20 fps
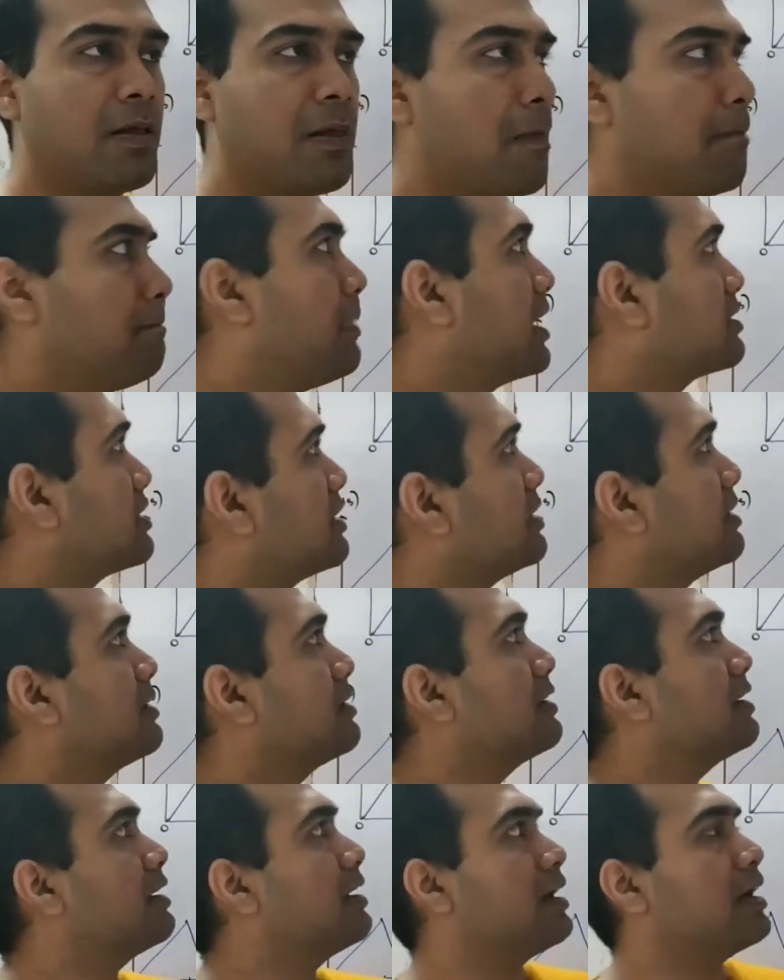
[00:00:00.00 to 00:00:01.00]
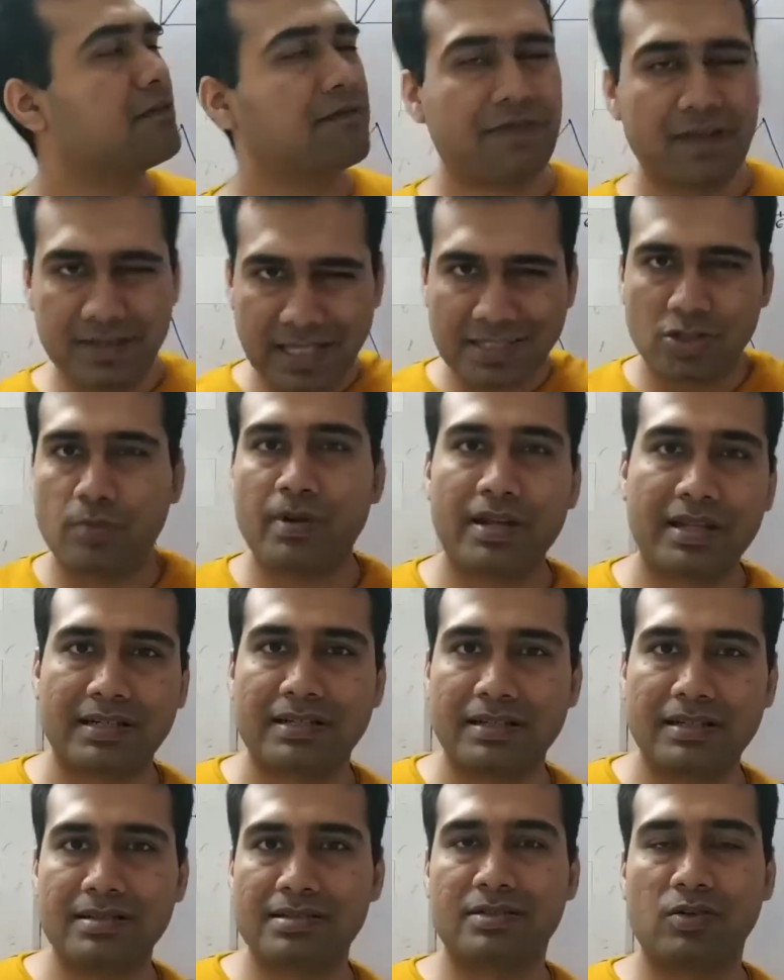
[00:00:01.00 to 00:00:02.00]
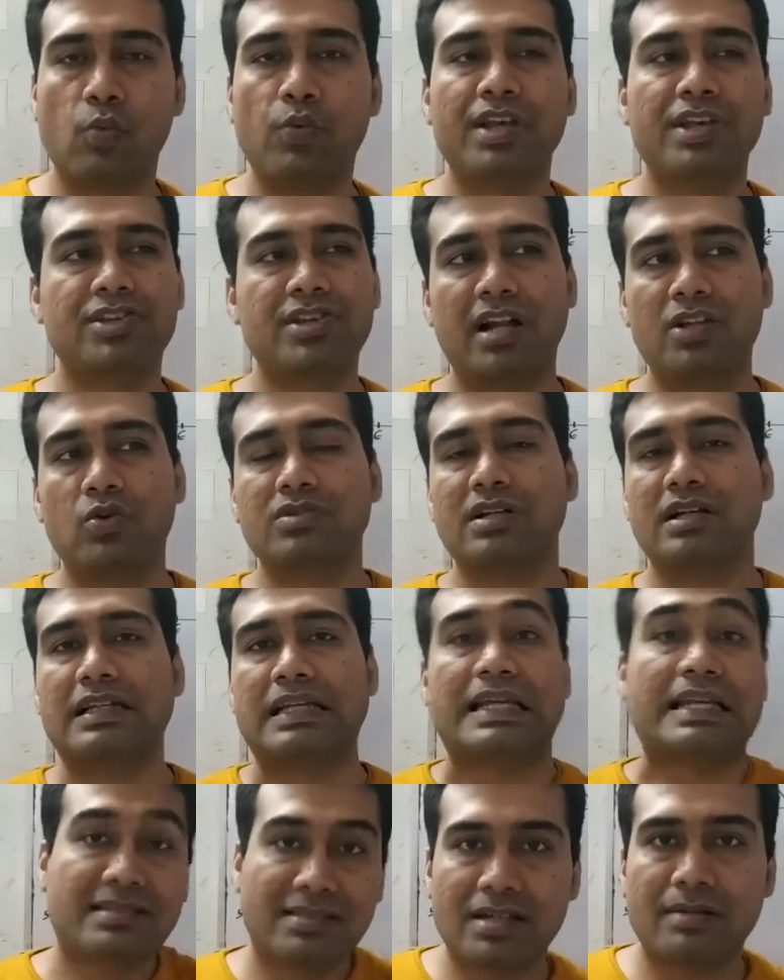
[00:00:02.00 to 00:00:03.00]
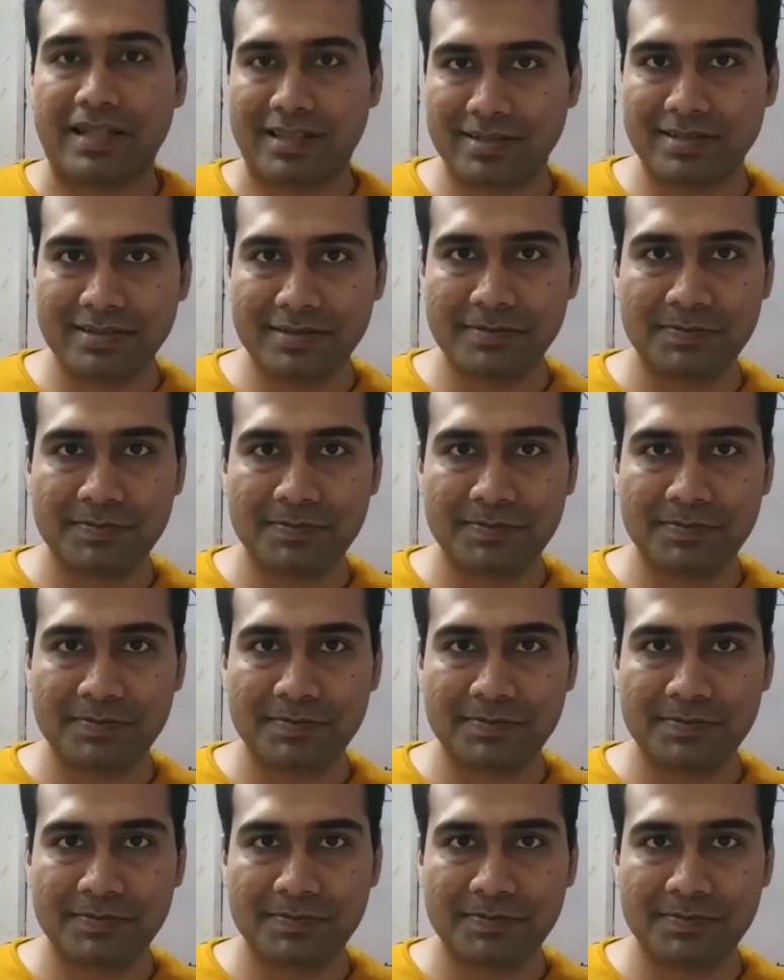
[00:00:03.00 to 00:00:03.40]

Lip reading: But in physics numericals, we shall use an easier method.